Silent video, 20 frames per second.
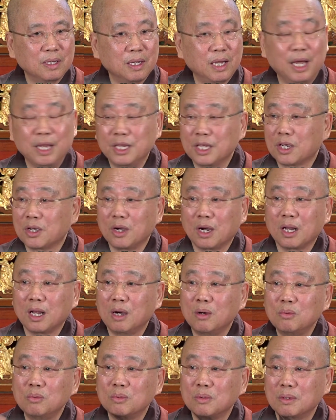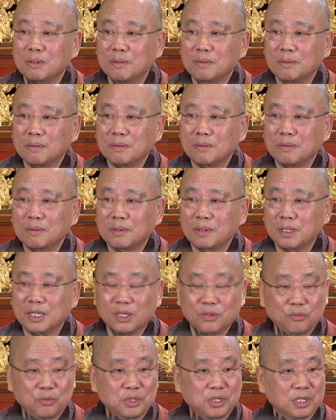and he got out,
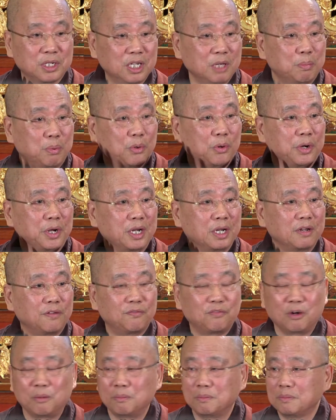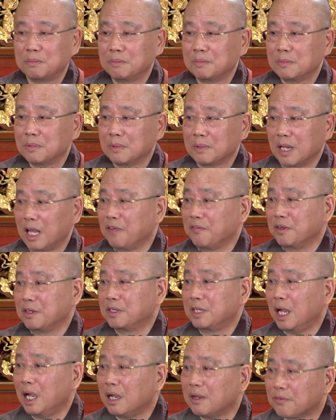he was liberated from life
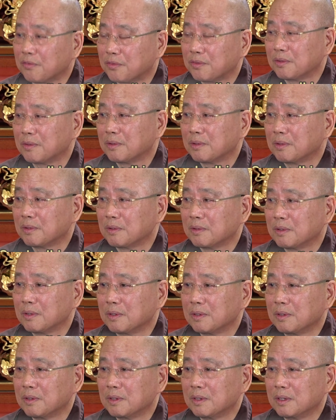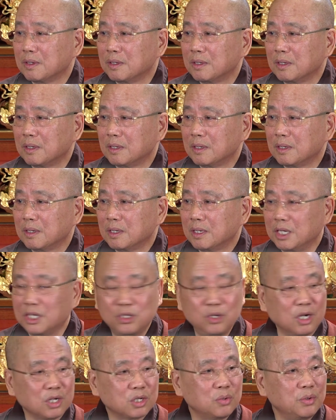and death.
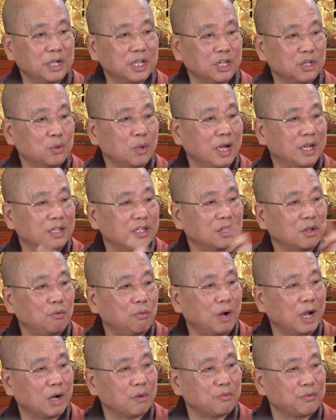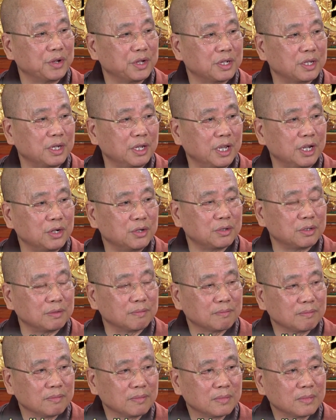He's not going into another round of
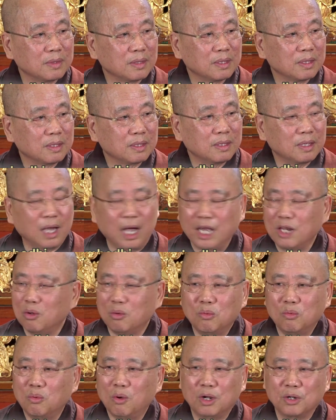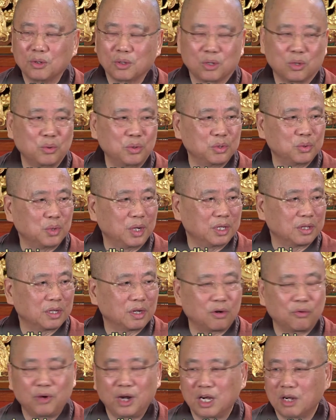reincarnation. I don't want to go into
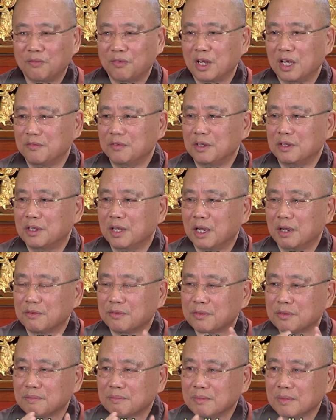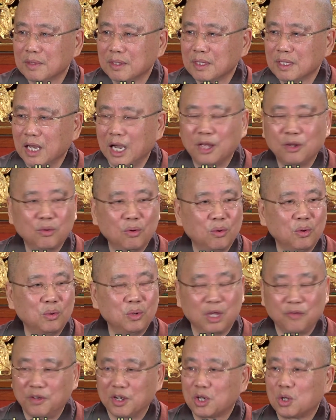another round of life and death. I
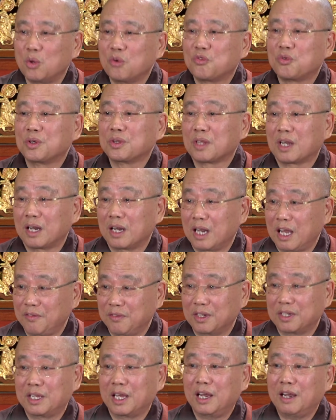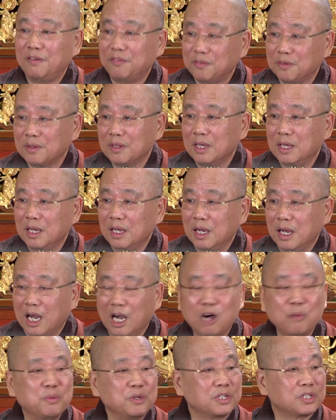know if I go through another life and death,
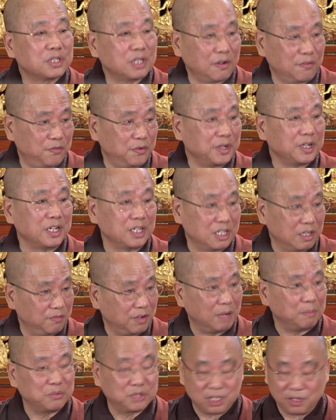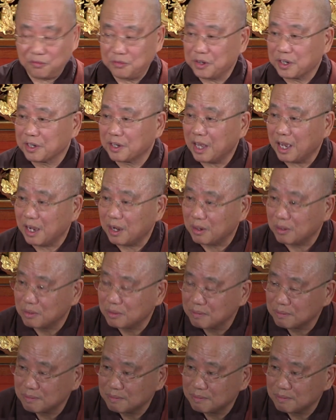I'll be suffering as if I'm suffering now.